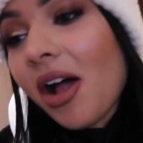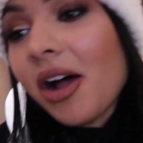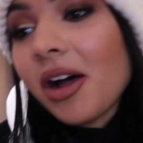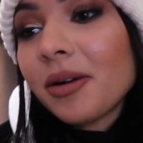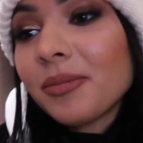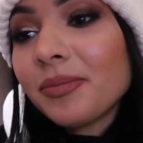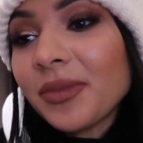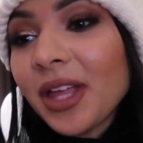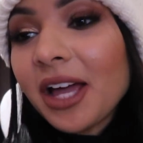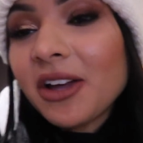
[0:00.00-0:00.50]

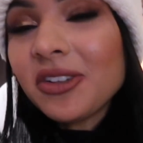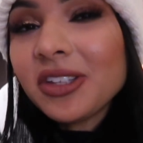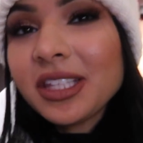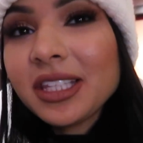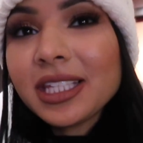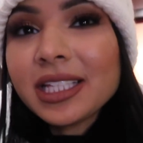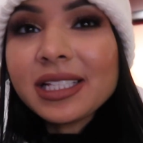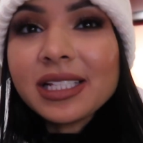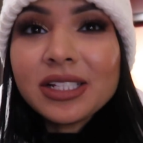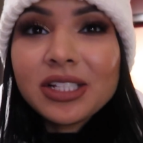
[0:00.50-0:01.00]
Um, I
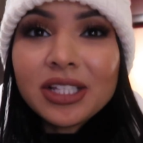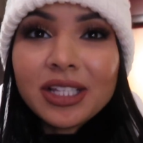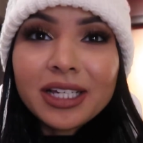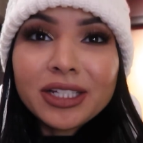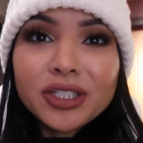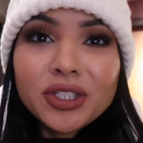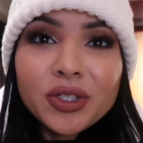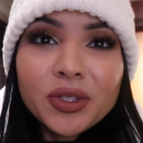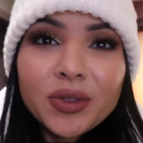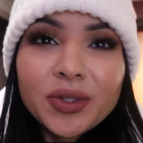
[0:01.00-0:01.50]
only listened to
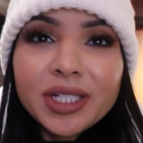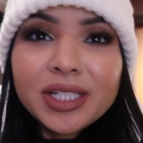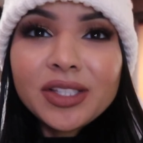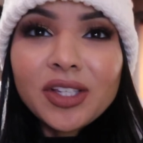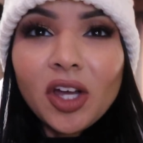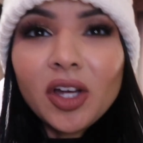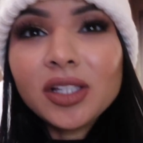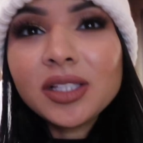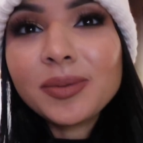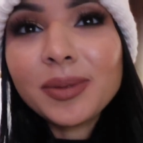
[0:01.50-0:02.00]
like two, three
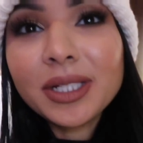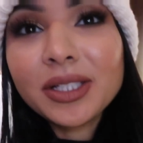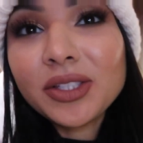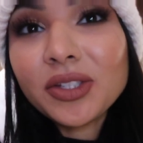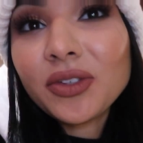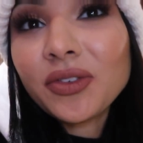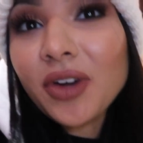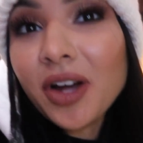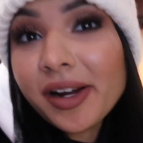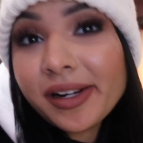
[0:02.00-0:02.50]
songs, but
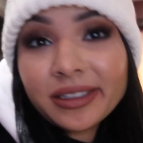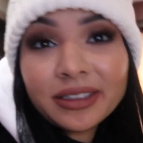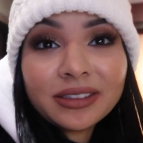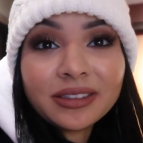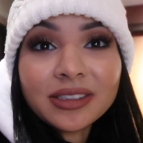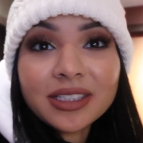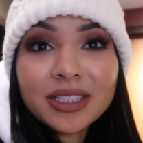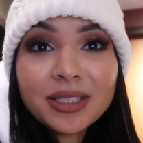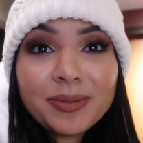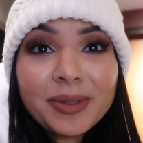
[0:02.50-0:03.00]
so far
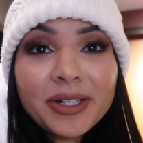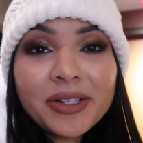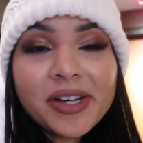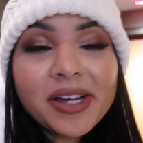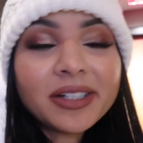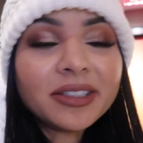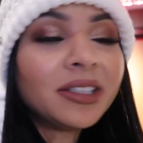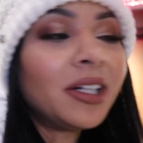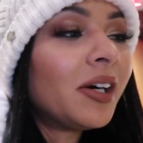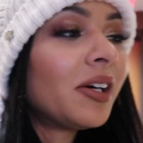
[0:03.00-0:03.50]
it's been
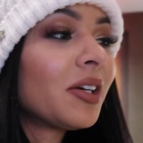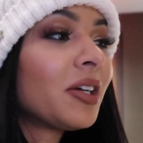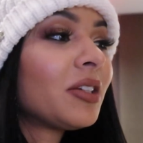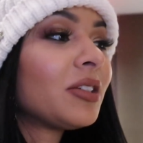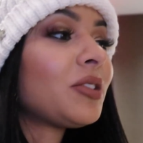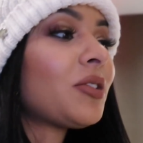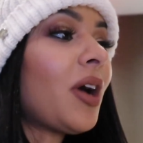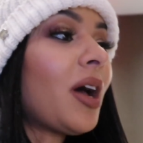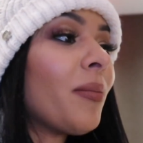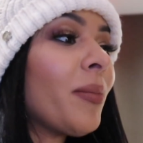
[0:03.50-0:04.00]
good.
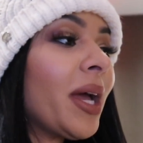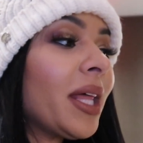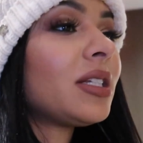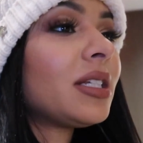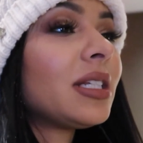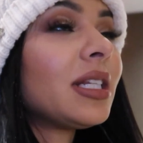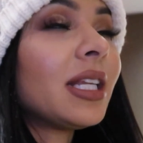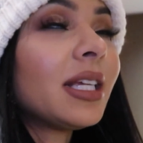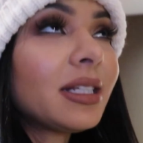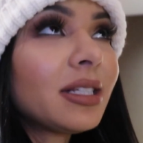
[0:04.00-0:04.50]
So I
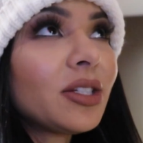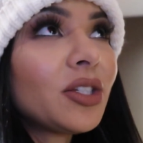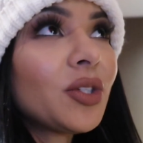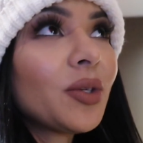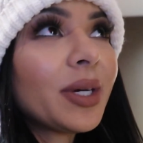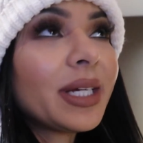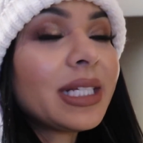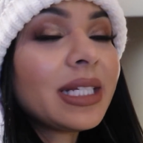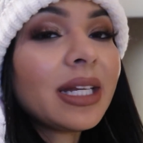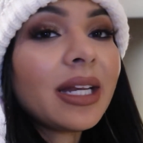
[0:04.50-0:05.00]
might listen
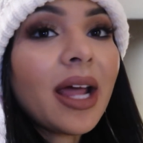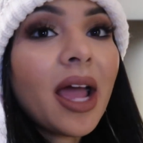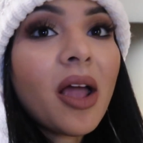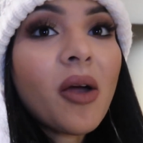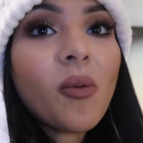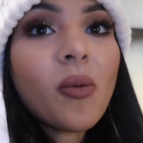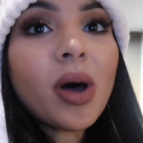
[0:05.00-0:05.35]
to it tonight